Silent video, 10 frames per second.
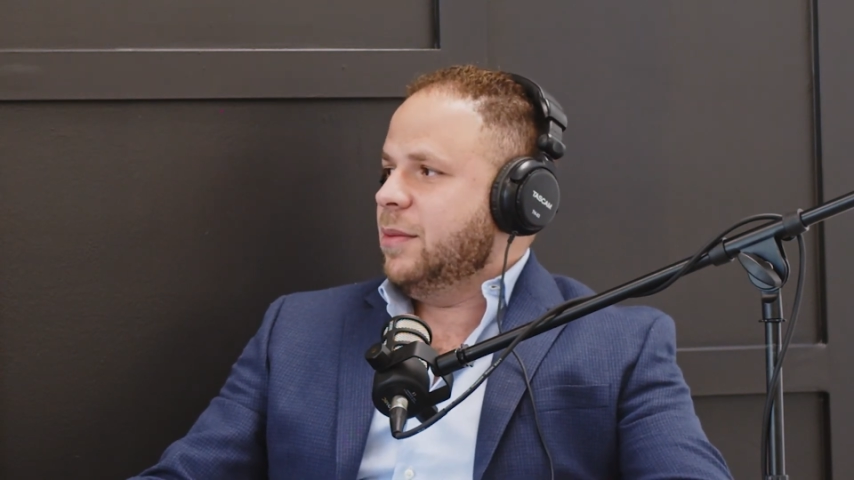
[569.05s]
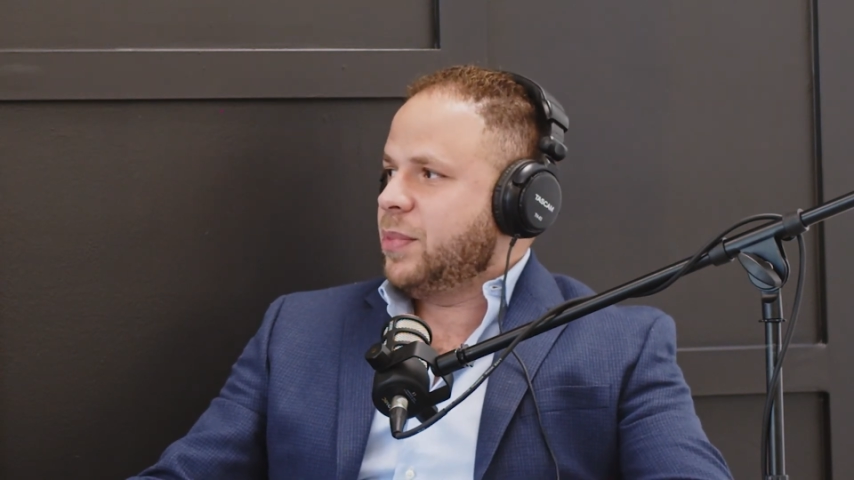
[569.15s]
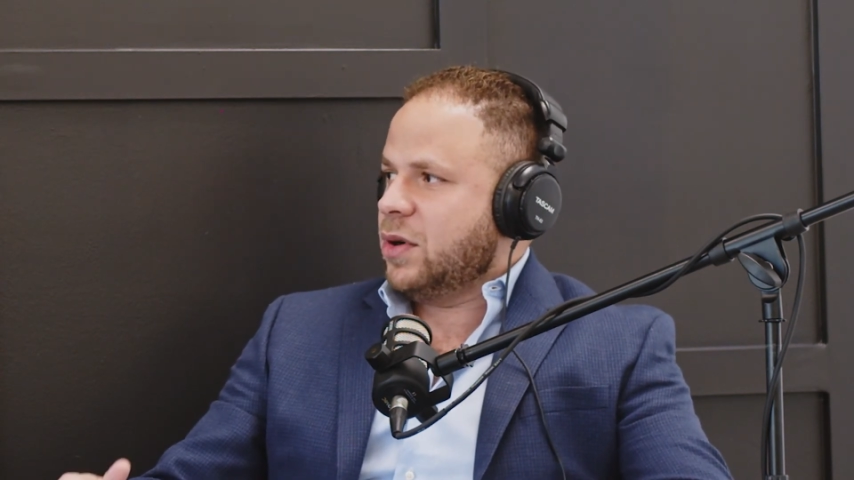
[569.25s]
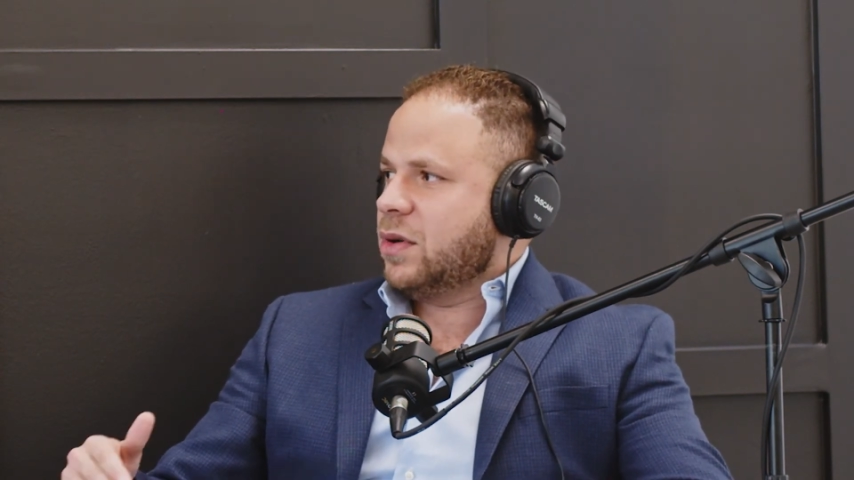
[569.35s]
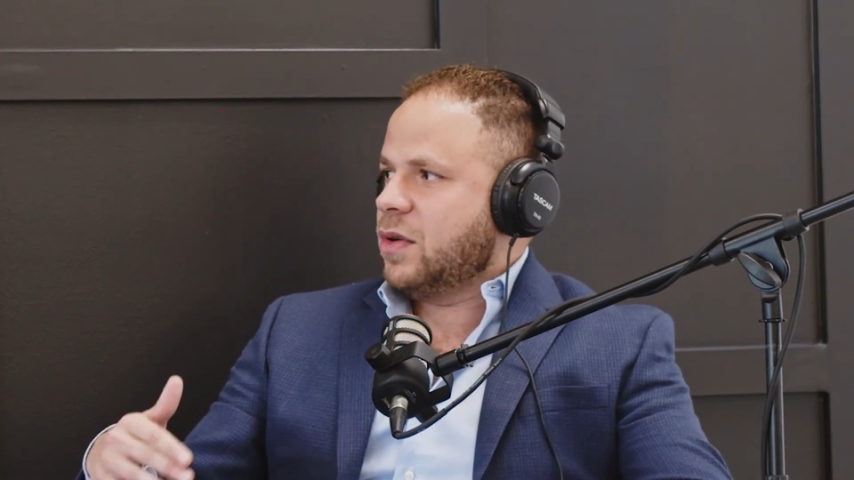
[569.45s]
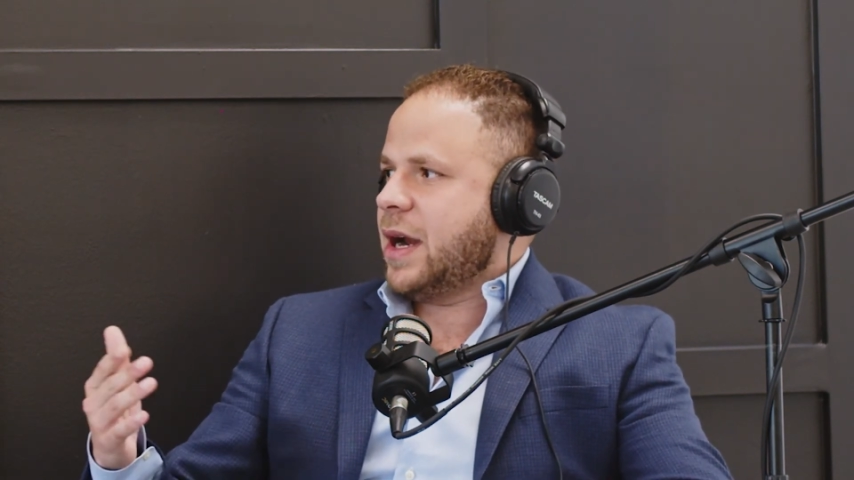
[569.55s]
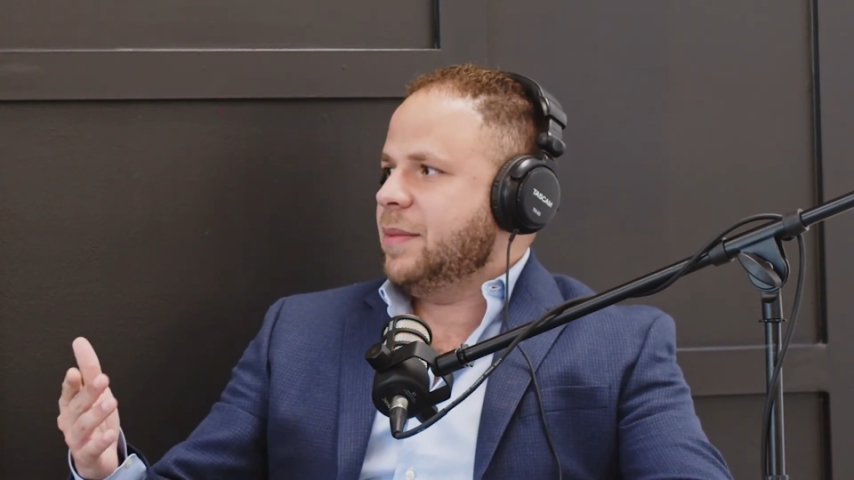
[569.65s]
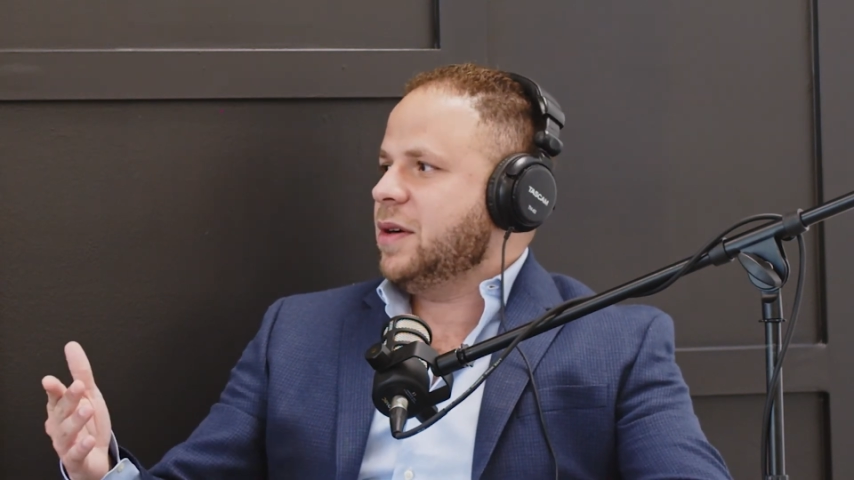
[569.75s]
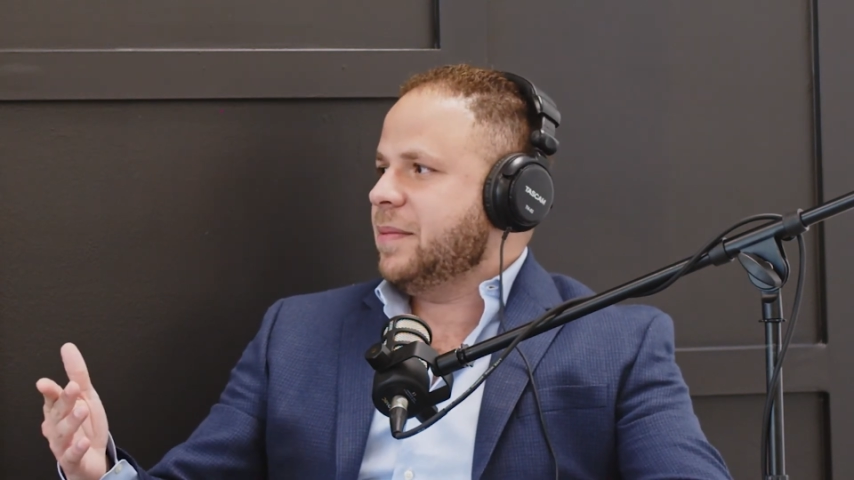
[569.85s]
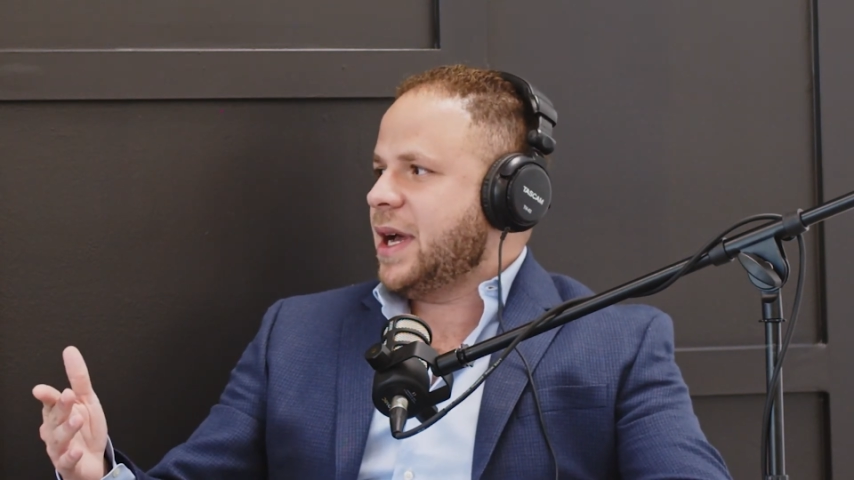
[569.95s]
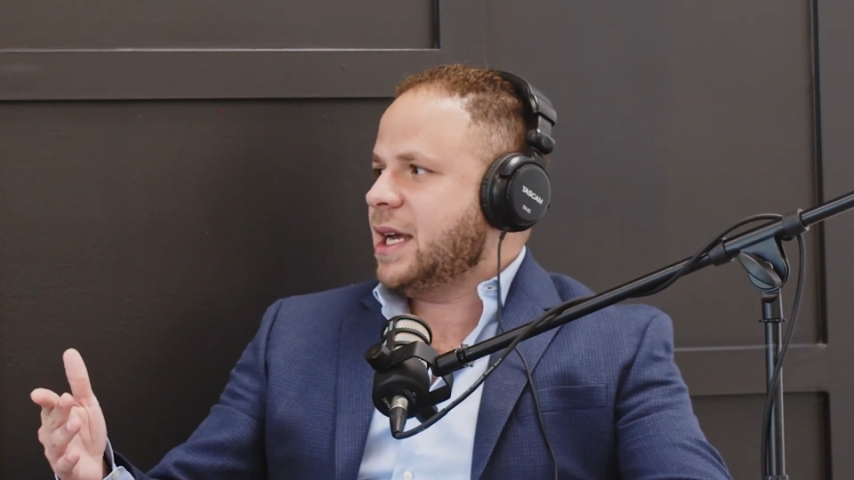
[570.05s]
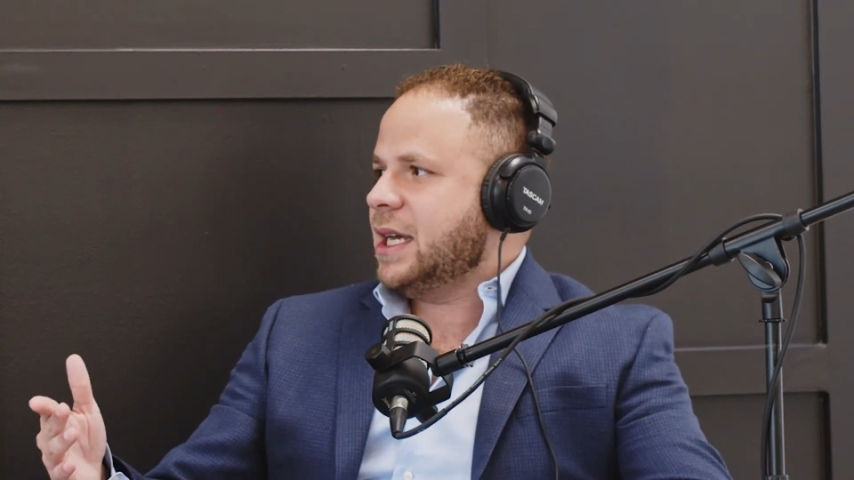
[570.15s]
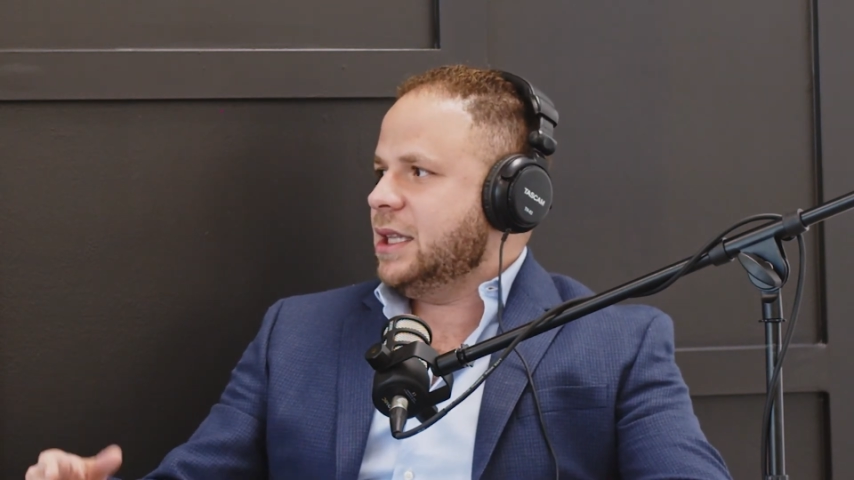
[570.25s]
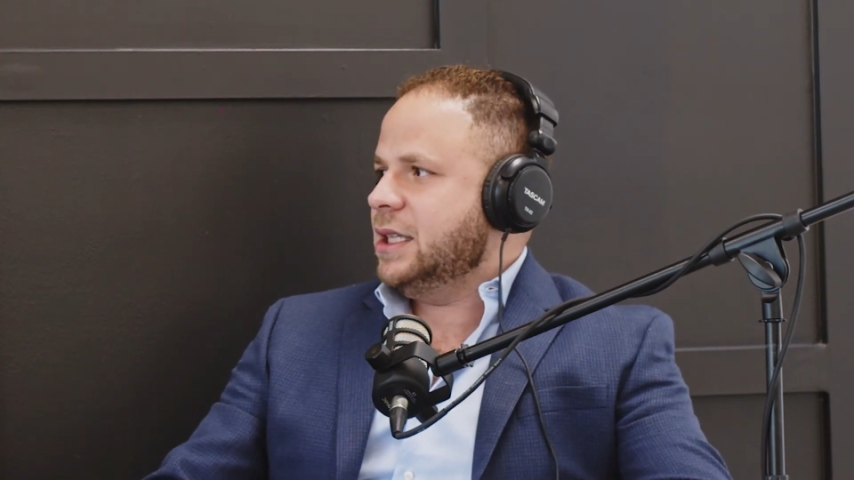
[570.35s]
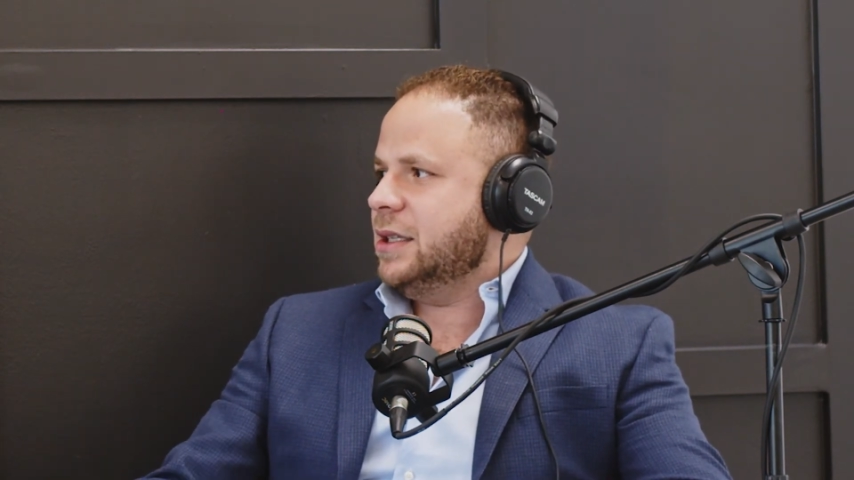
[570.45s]
program your
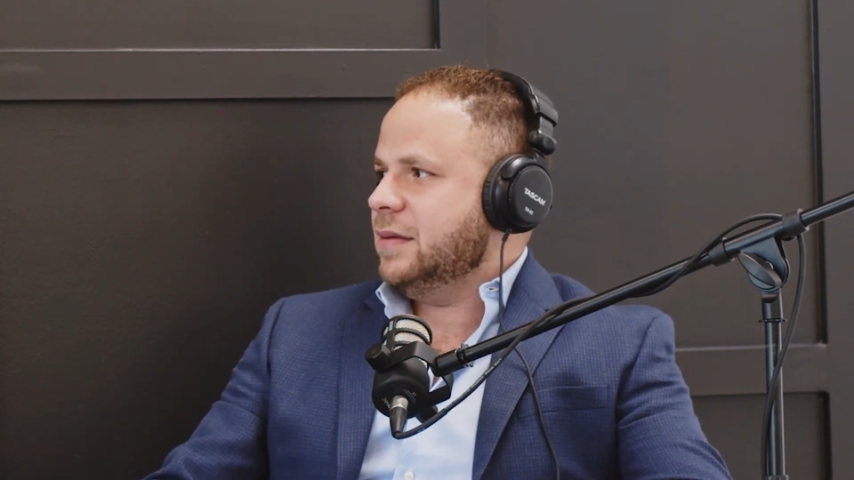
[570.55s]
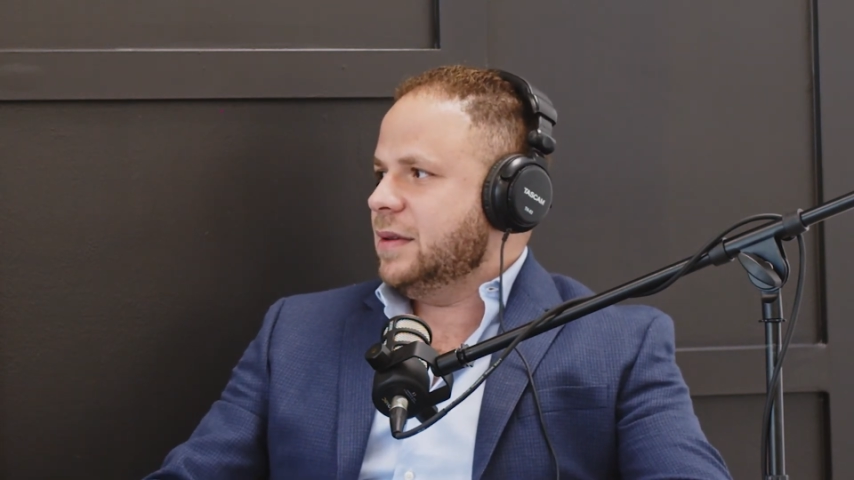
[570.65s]
mind